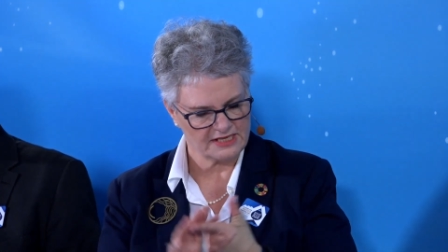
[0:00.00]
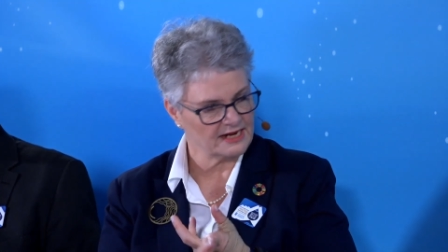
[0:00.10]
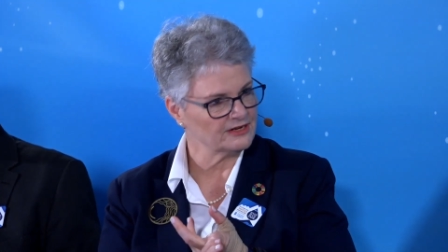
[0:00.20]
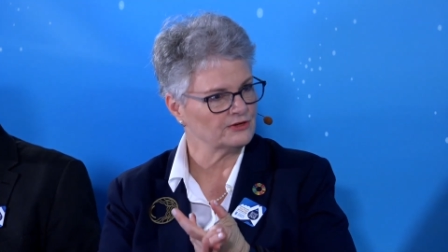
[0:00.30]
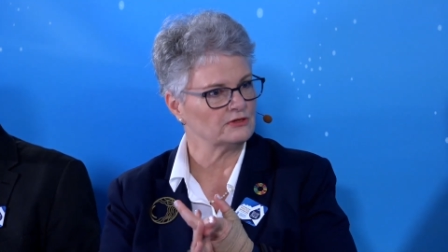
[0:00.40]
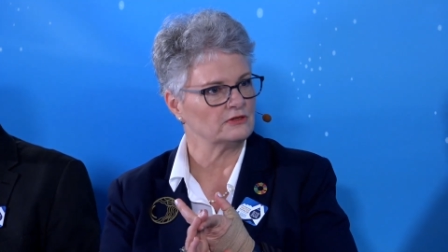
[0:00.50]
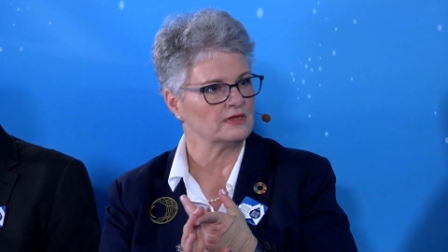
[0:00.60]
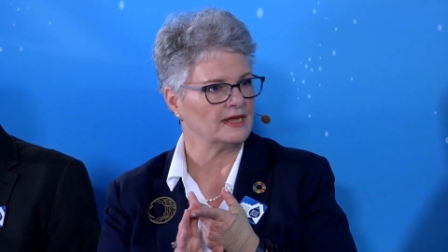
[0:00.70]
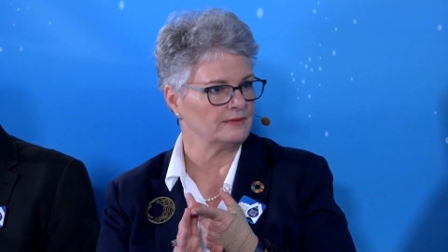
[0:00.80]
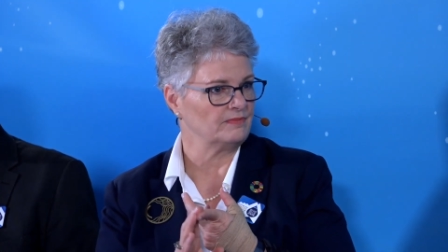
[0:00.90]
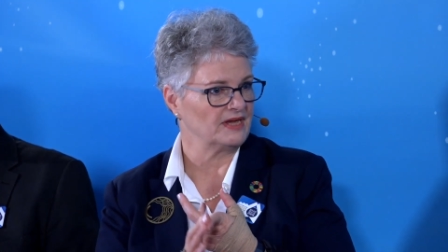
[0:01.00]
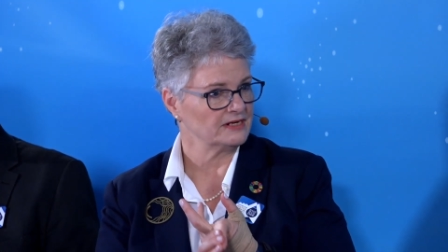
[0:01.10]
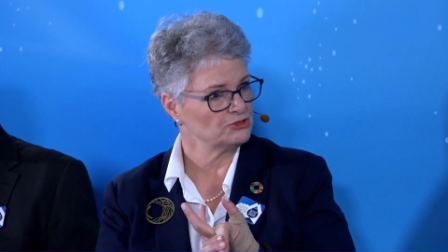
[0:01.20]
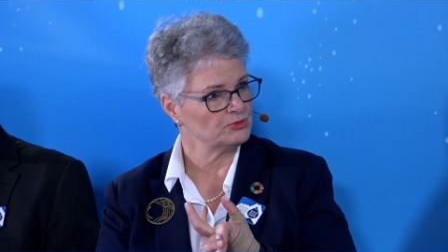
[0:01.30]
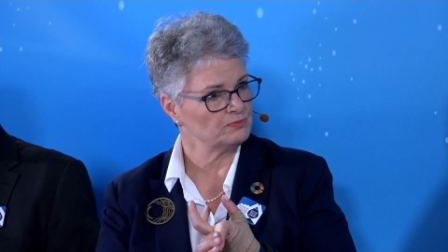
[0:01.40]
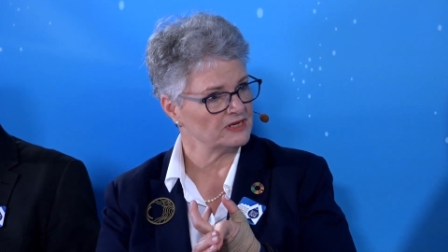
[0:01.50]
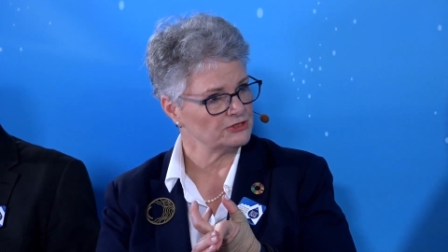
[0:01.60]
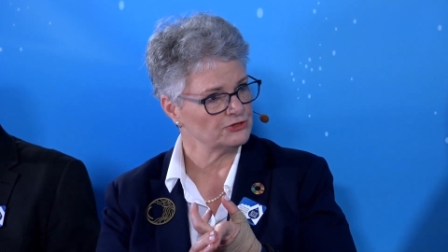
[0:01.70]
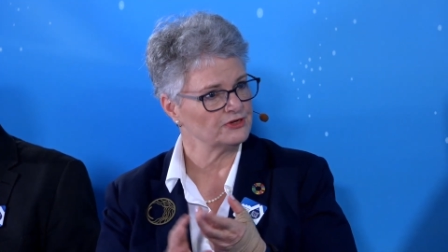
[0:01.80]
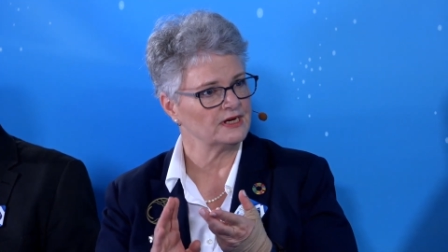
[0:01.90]
technical and management
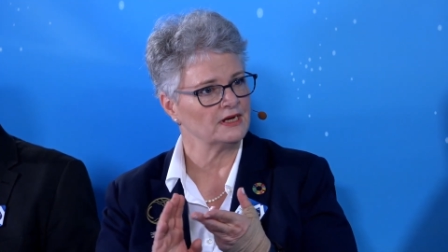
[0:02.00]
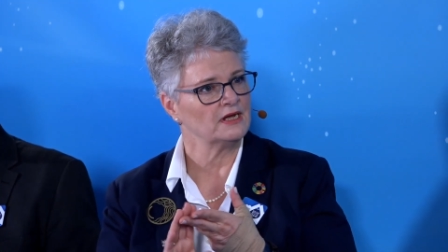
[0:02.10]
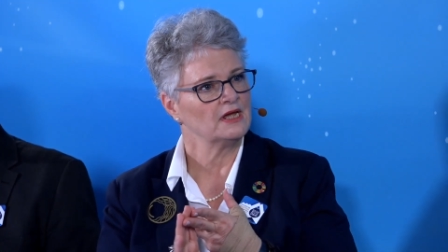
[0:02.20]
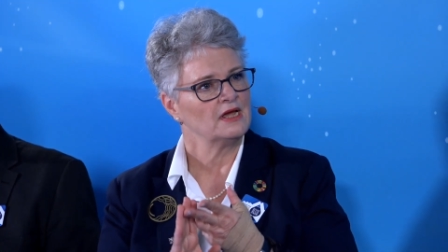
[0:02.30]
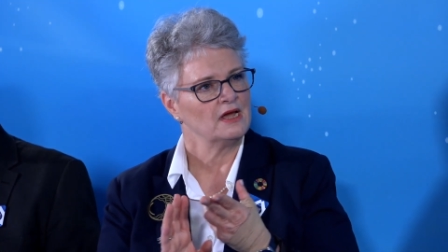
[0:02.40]
mentoring,